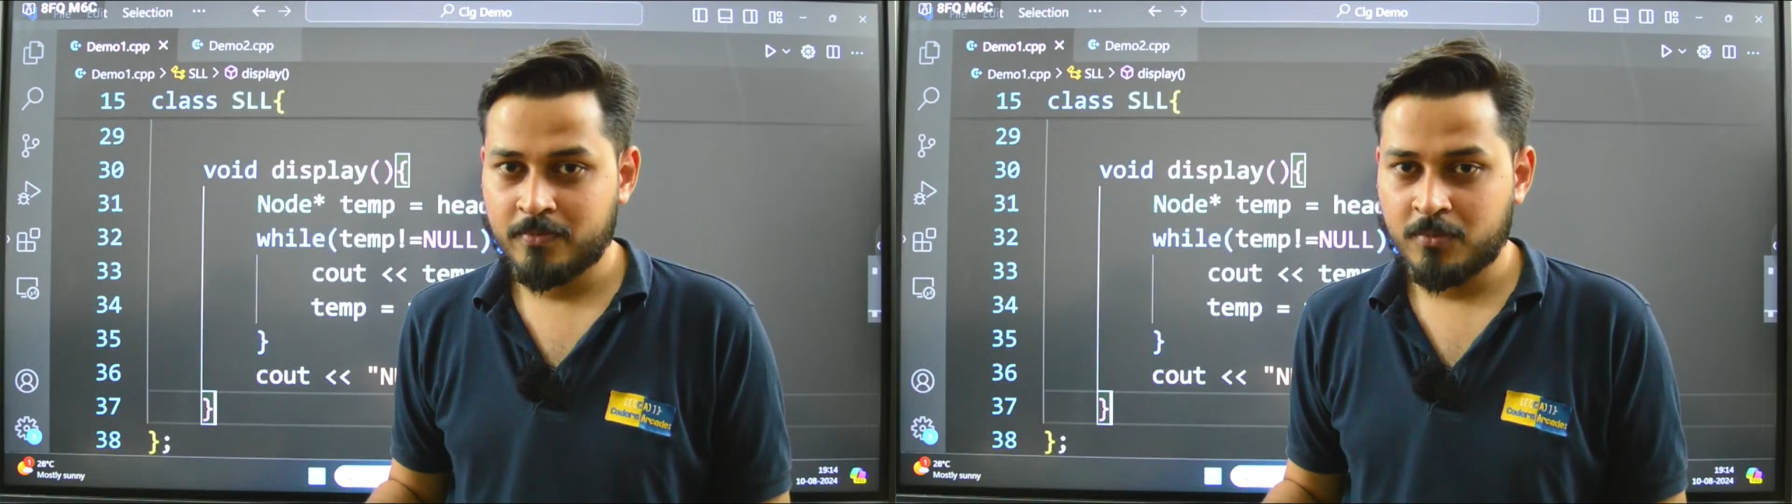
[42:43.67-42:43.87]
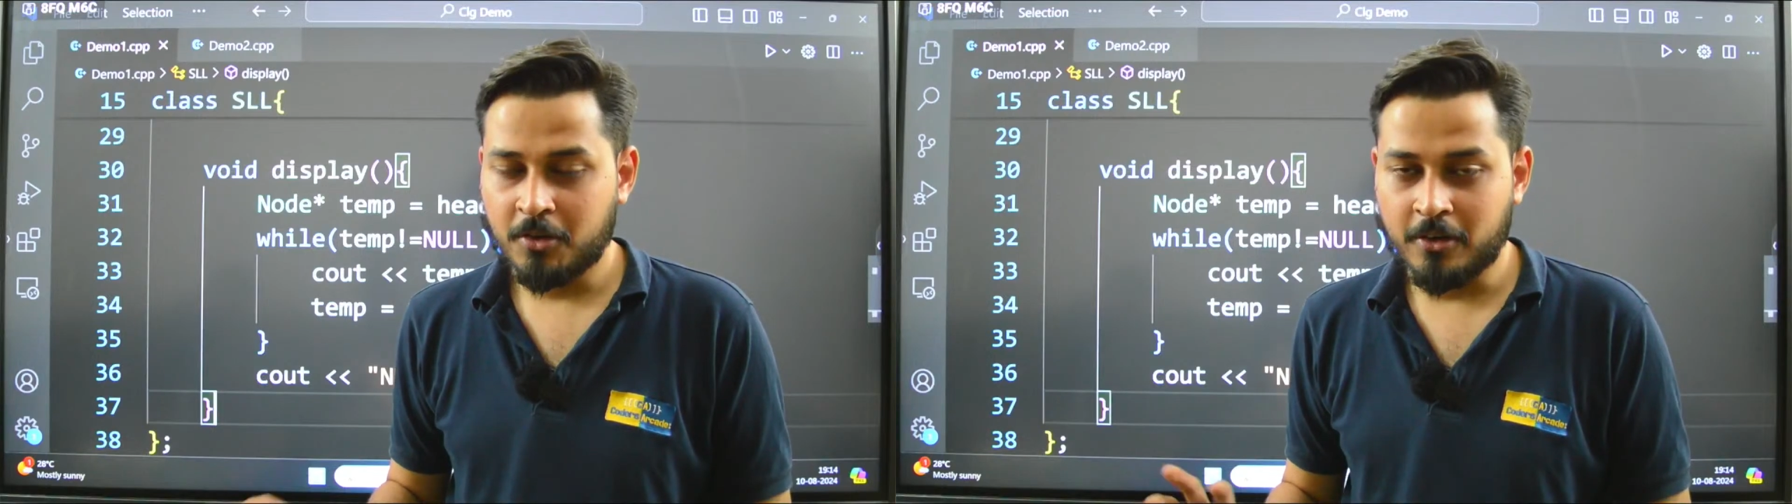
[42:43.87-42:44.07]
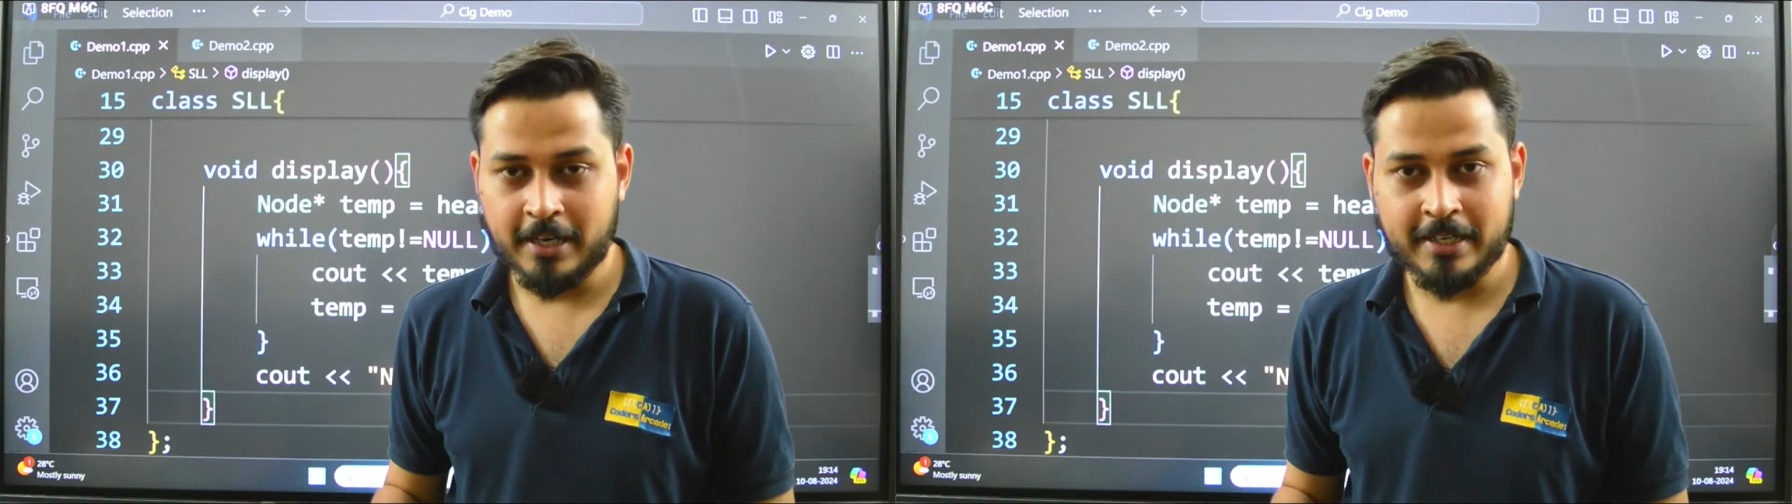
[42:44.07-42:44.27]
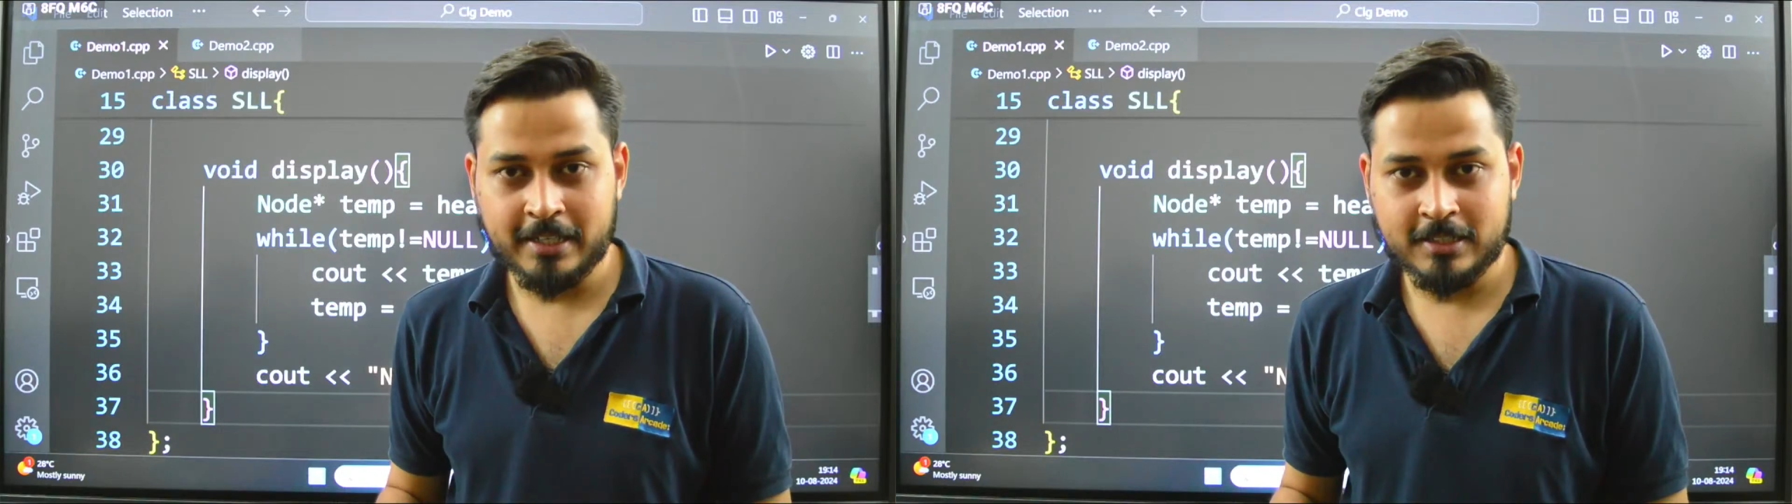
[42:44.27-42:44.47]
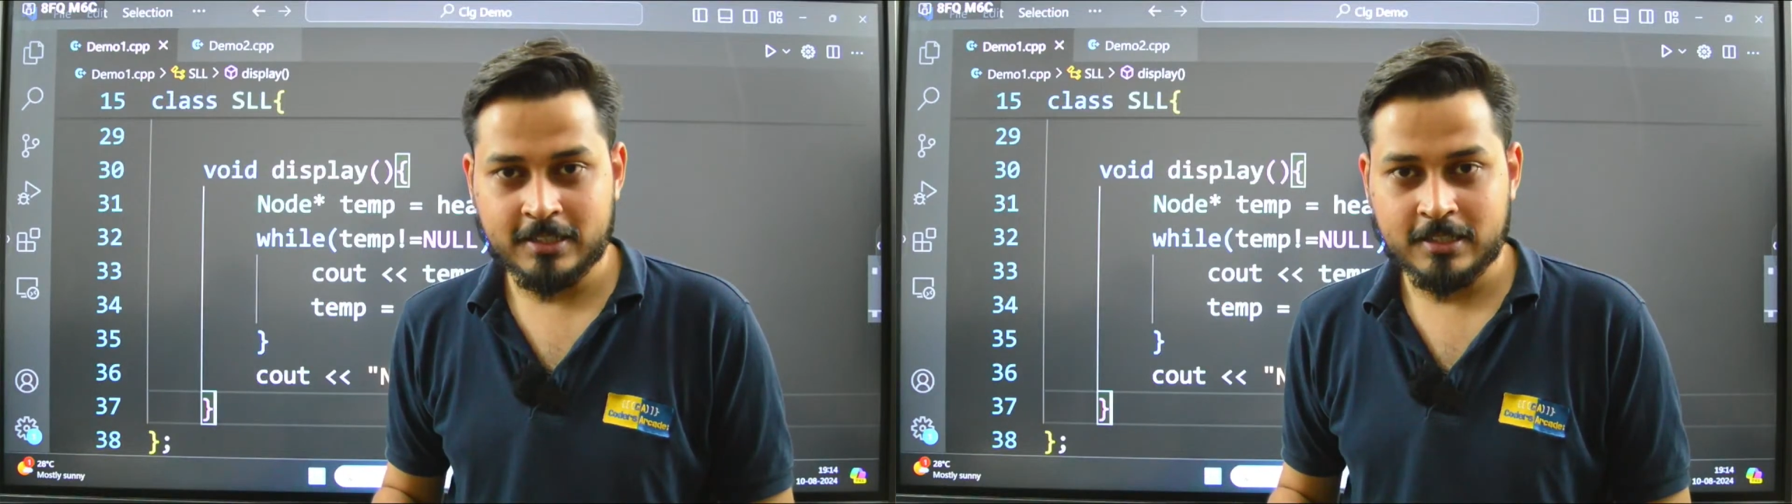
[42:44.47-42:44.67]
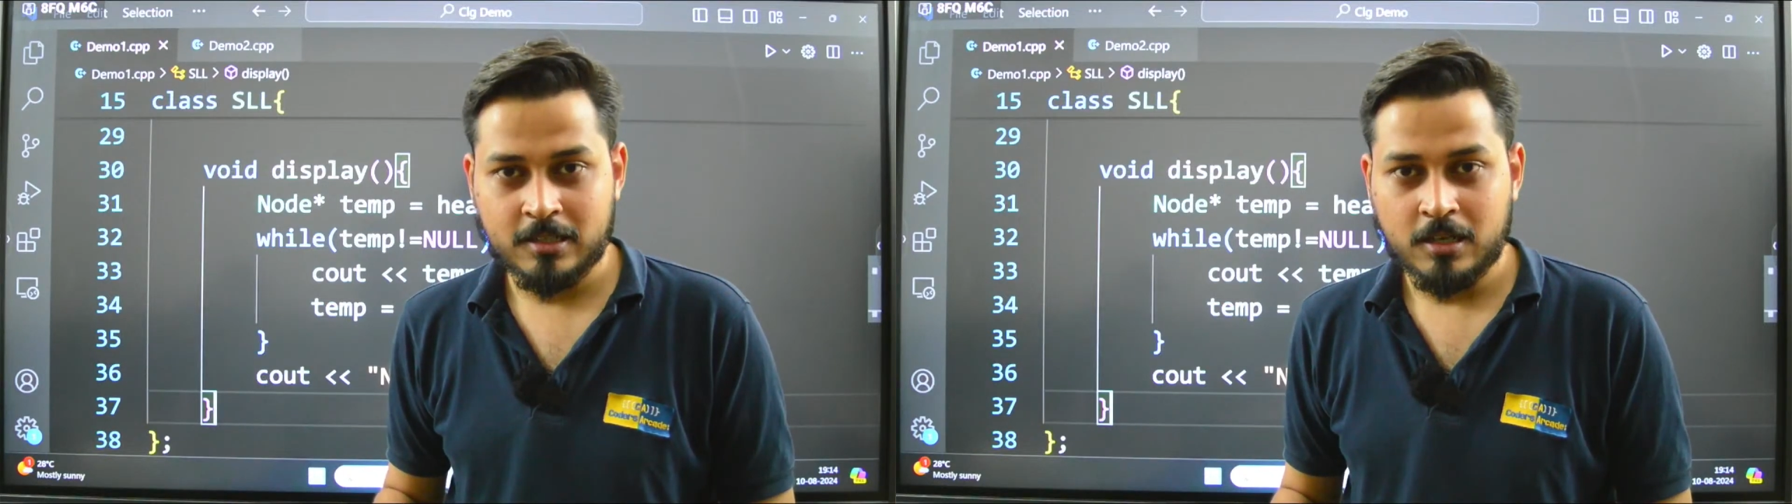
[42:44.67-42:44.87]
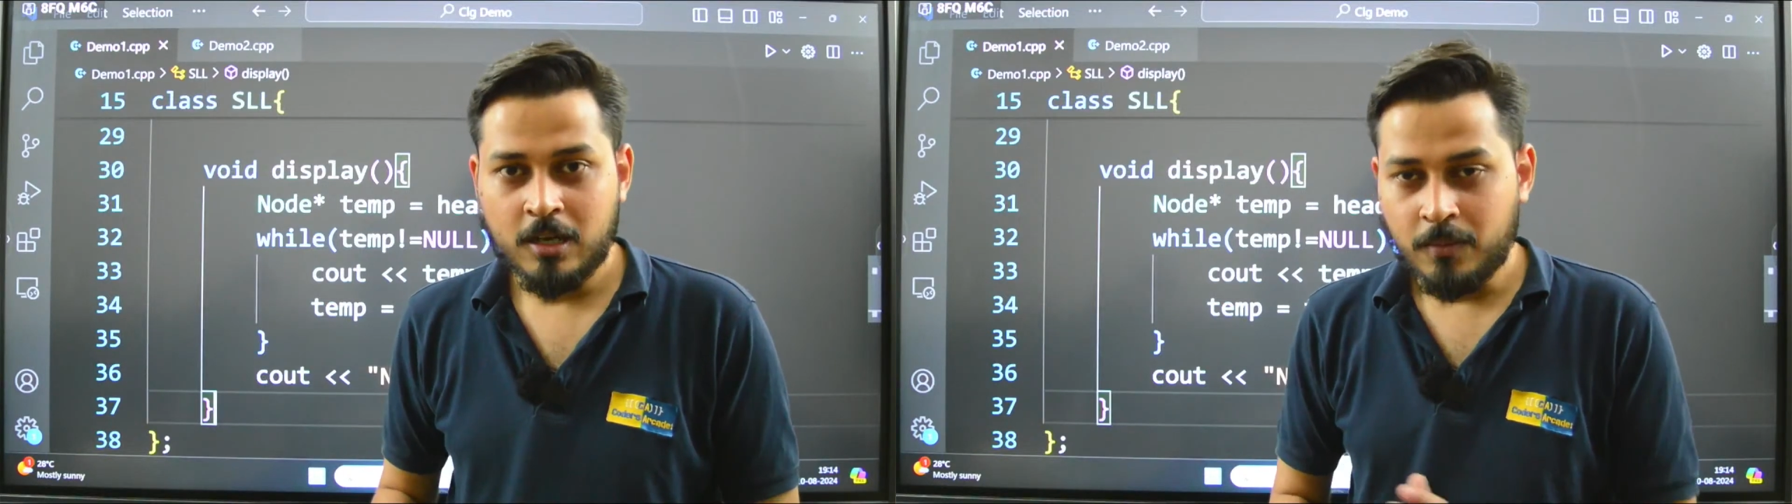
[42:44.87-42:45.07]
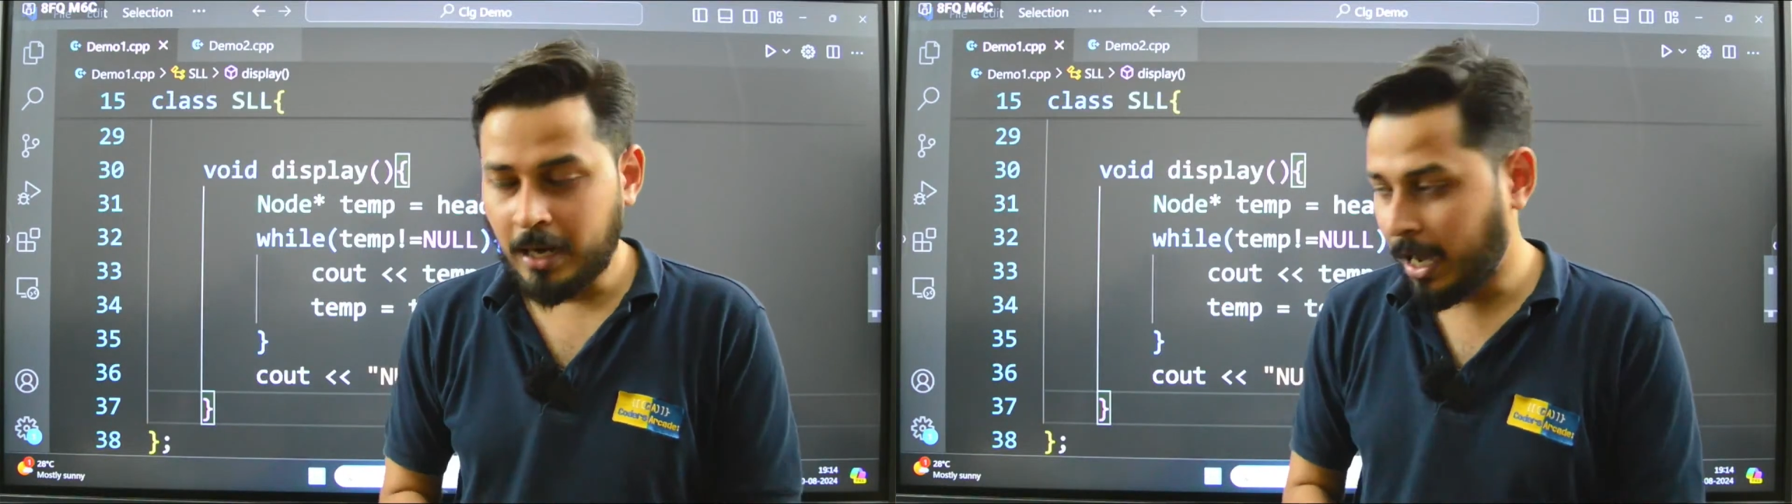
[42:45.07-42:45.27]
Alright guys,
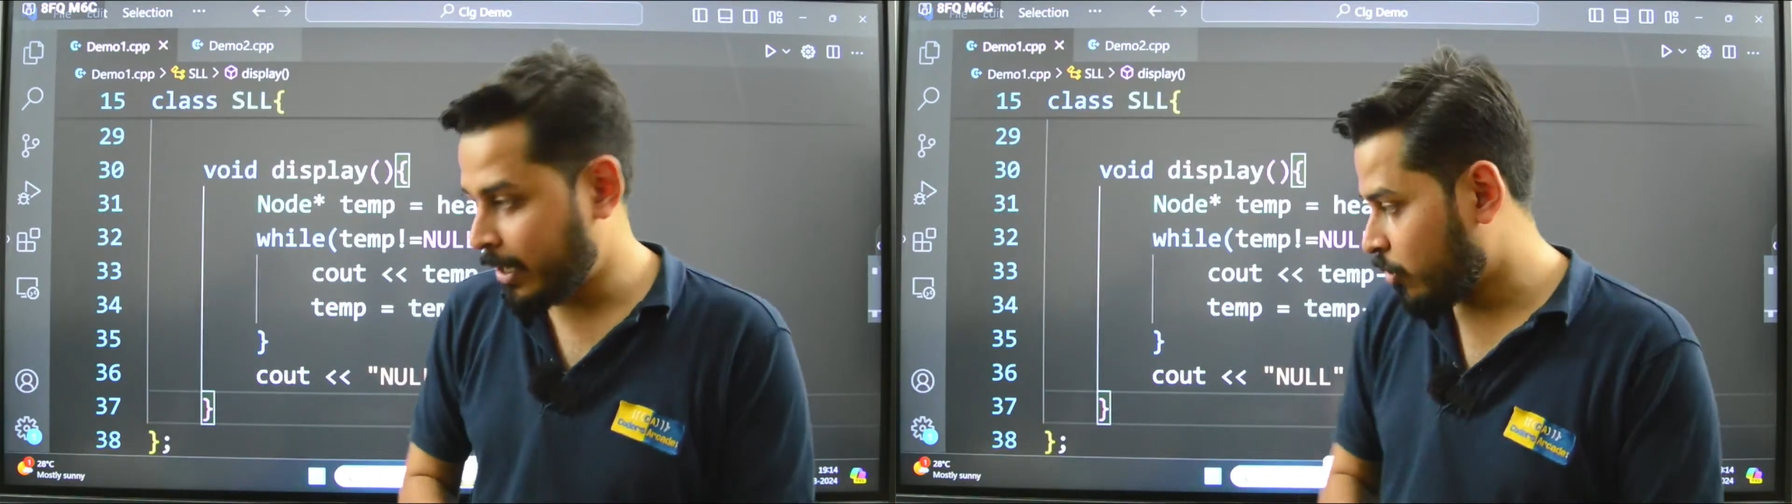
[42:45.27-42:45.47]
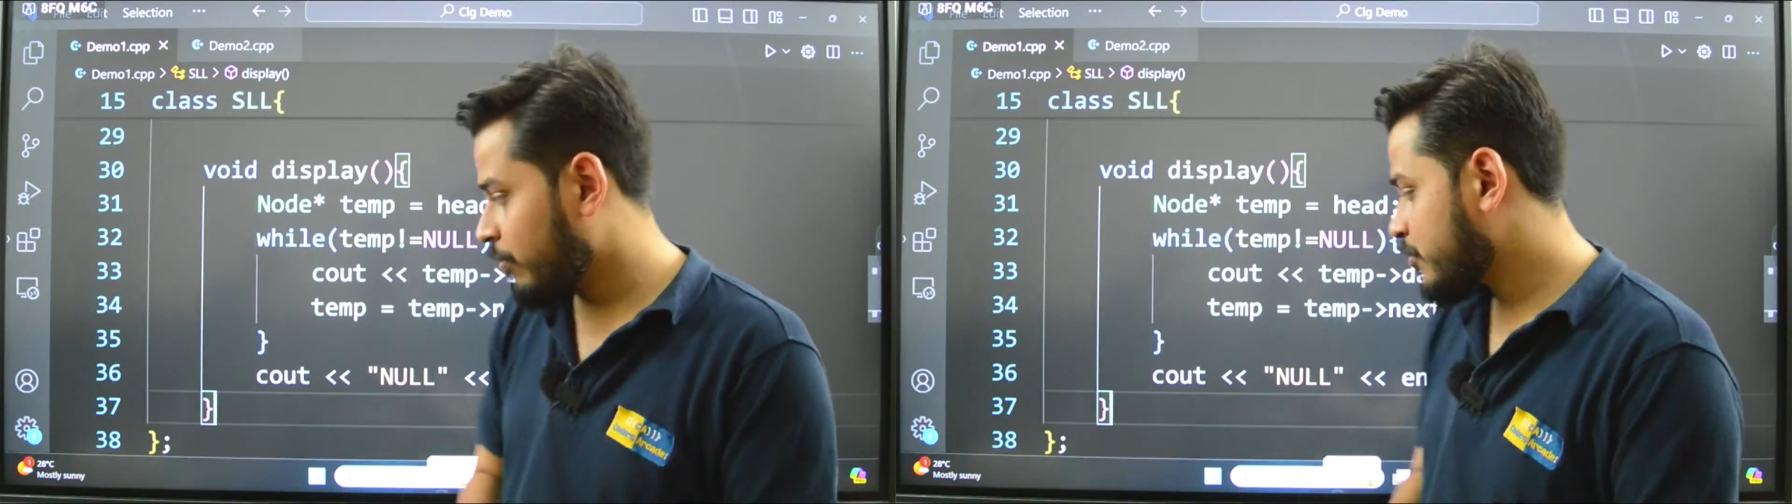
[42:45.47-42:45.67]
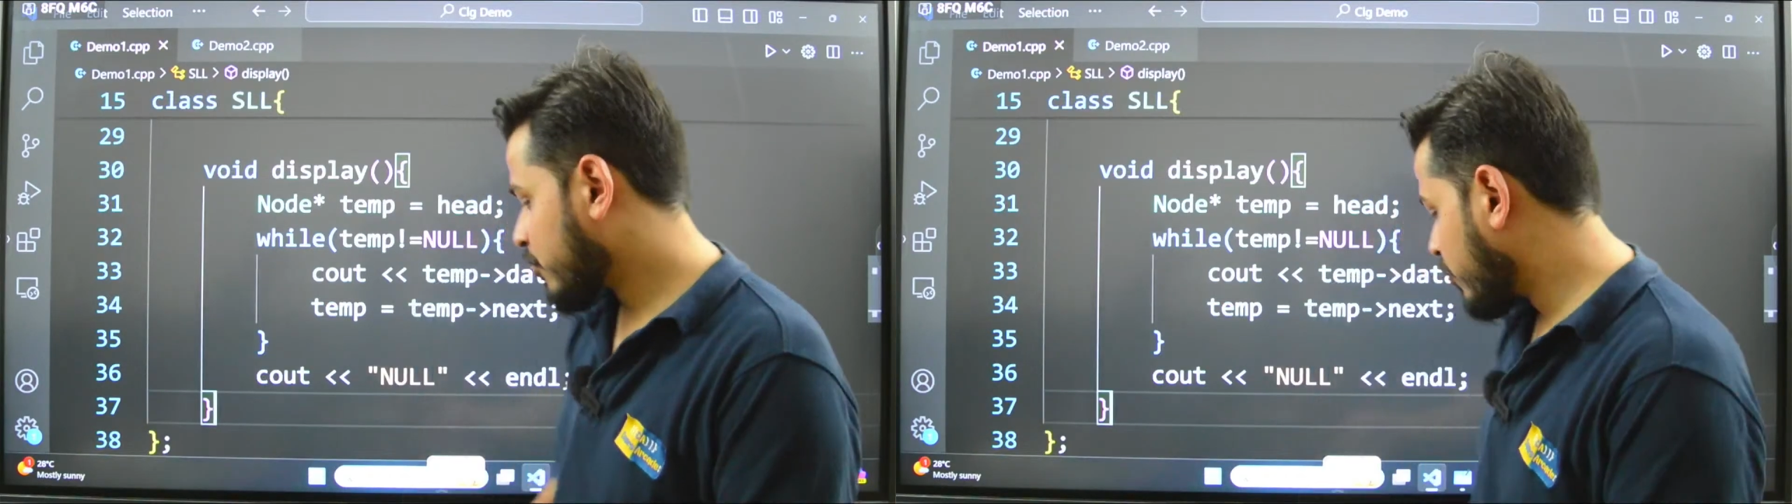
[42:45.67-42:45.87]
well I hope so